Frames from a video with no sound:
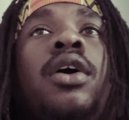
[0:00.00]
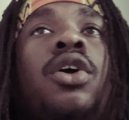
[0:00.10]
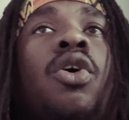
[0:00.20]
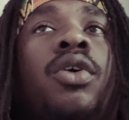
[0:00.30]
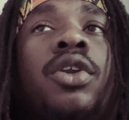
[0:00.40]

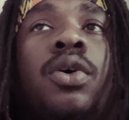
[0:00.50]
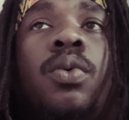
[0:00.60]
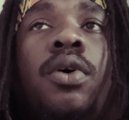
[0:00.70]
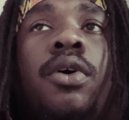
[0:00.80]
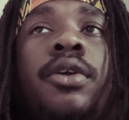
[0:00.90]
coconut
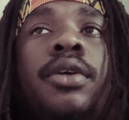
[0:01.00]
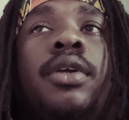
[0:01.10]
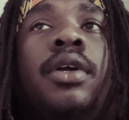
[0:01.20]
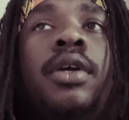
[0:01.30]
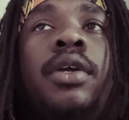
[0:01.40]
water,
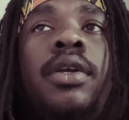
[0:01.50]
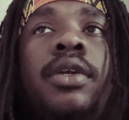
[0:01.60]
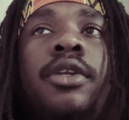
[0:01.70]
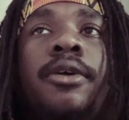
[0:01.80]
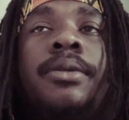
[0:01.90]

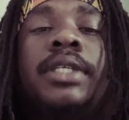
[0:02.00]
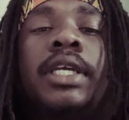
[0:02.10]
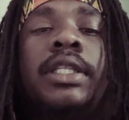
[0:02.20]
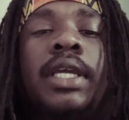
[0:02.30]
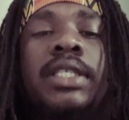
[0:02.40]
you know what I'm
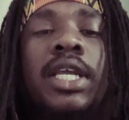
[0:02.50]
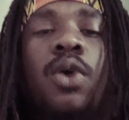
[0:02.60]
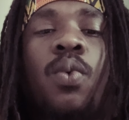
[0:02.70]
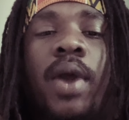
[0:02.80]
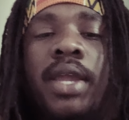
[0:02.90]
saying, things that
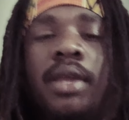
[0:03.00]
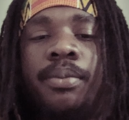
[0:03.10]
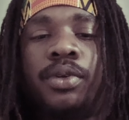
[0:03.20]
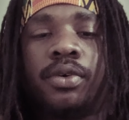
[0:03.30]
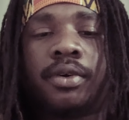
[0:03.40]
are white
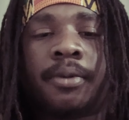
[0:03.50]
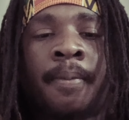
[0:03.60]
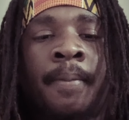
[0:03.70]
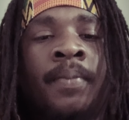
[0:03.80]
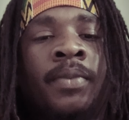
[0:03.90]
and pure.
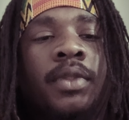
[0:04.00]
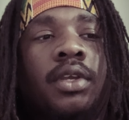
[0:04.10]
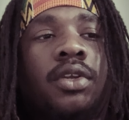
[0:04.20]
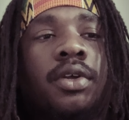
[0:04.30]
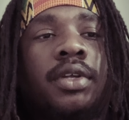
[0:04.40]

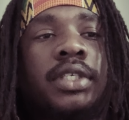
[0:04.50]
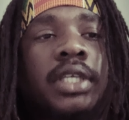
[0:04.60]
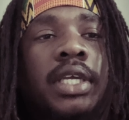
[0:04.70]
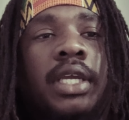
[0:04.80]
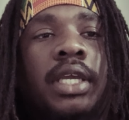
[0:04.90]
You know what I'm
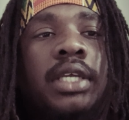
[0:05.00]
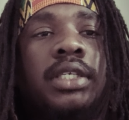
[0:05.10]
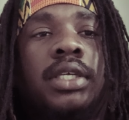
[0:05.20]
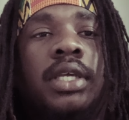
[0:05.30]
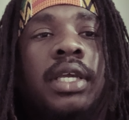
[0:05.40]
saying?
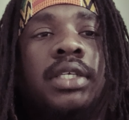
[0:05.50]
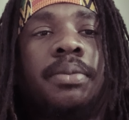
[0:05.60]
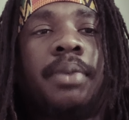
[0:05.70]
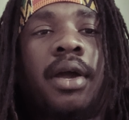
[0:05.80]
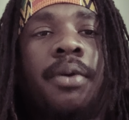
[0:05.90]
He's
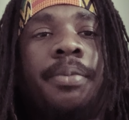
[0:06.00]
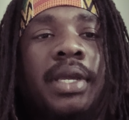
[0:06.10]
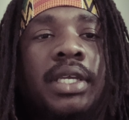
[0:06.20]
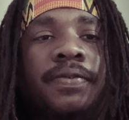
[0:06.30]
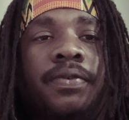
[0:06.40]
about
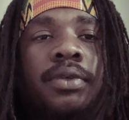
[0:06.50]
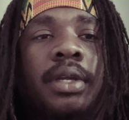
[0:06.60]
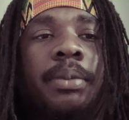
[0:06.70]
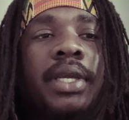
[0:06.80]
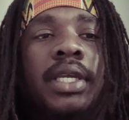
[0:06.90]
peaceful,
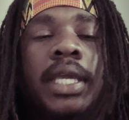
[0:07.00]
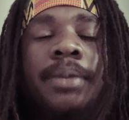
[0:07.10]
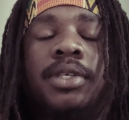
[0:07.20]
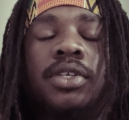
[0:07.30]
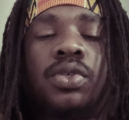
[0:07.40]
but he
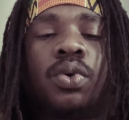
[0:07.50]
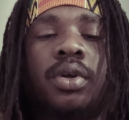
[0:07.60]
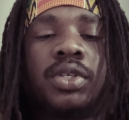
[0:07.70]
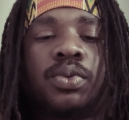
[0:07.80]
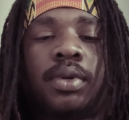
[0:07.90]
keeps a
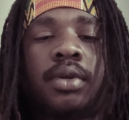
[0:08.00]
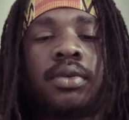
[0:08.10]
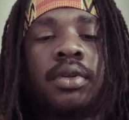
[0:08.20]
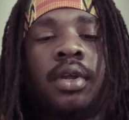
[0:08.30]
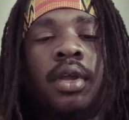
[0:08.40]
sword as well.
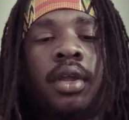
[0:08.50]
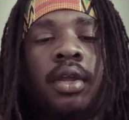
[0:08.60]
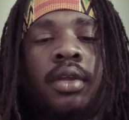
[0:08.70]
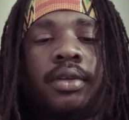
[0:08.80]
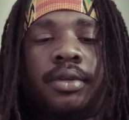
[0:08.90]

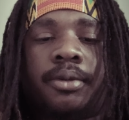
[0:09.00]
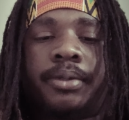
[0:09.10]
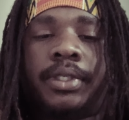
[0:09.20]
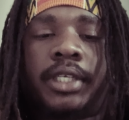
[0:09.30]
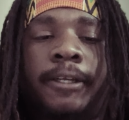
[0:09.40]
You know what
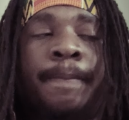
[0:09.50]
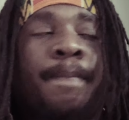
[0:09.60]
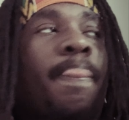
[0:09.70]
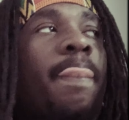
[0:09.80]
I'm saying?